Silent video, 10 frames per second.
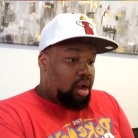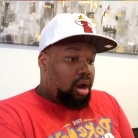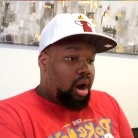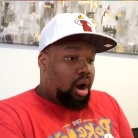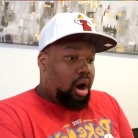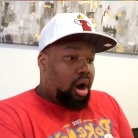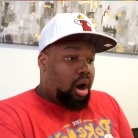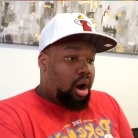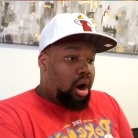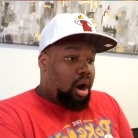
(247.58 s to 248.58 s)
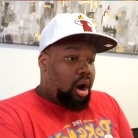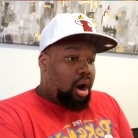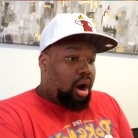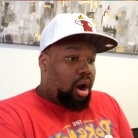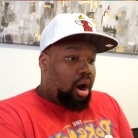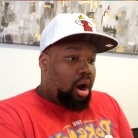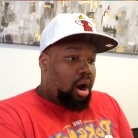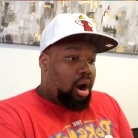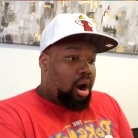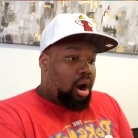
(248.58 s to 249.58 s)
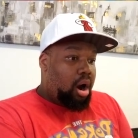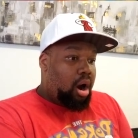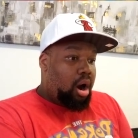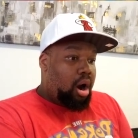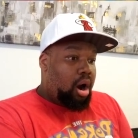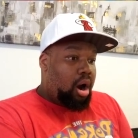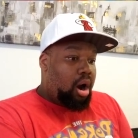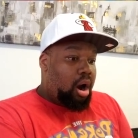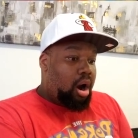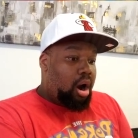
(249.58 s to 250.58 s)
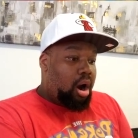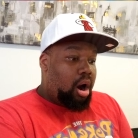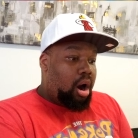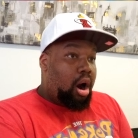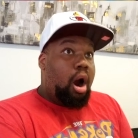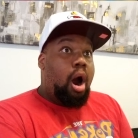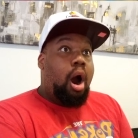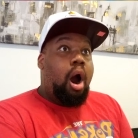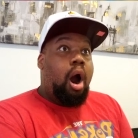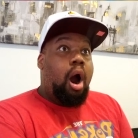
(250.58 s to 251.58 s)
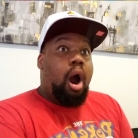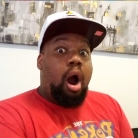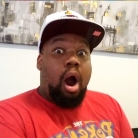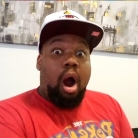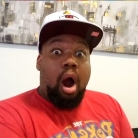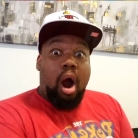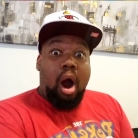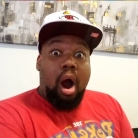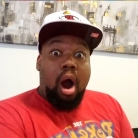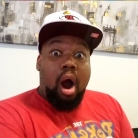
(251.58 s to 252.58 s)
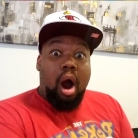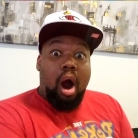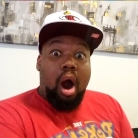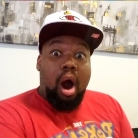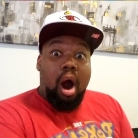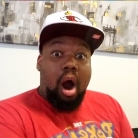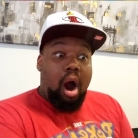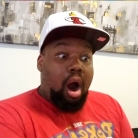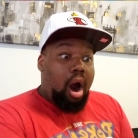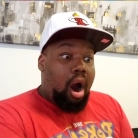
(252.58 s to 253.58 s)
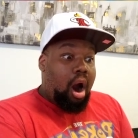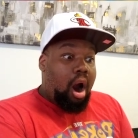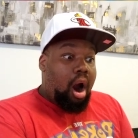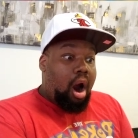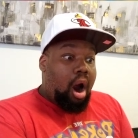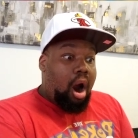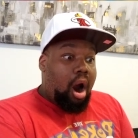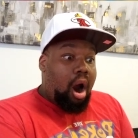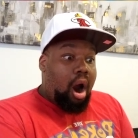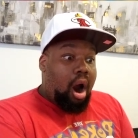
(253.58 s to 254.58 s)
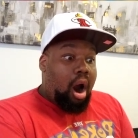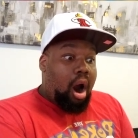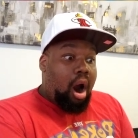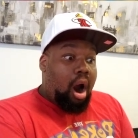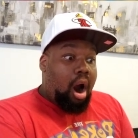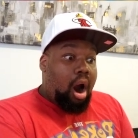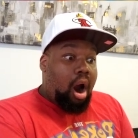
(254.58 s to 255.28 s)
No one is speaking in this clip.